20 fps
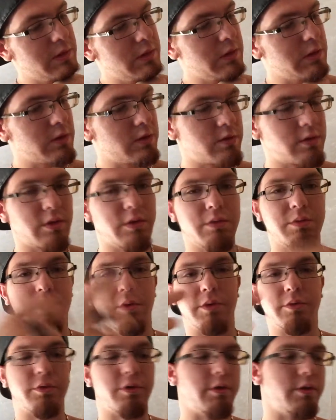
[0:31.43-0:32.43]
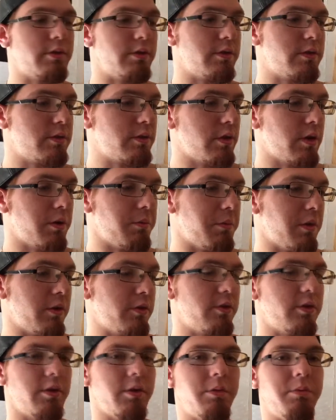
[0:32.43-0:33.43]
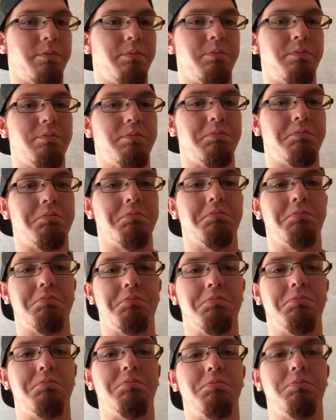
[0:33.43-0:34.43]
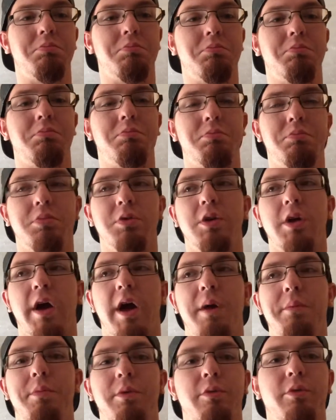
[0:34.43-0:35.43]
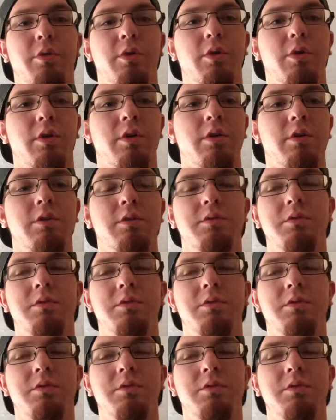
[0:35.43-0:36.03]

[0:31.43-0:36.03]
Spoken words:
Like some of my friends, I'm actually pretty happy for.